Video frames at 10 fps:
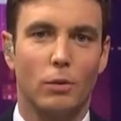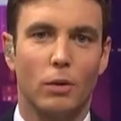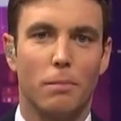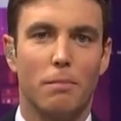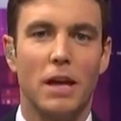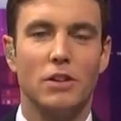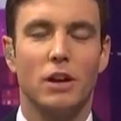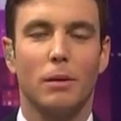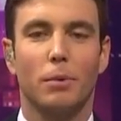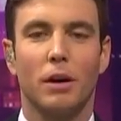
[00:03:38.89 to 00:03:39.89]
with
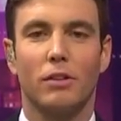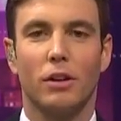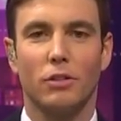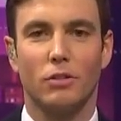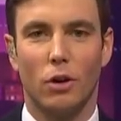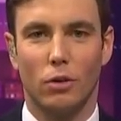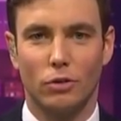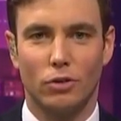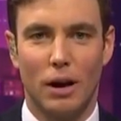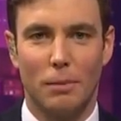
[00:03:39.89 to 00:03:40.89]
impeaching President Donald
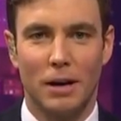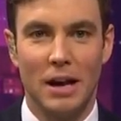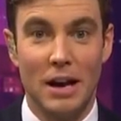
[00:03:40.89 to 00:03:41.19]
Trump.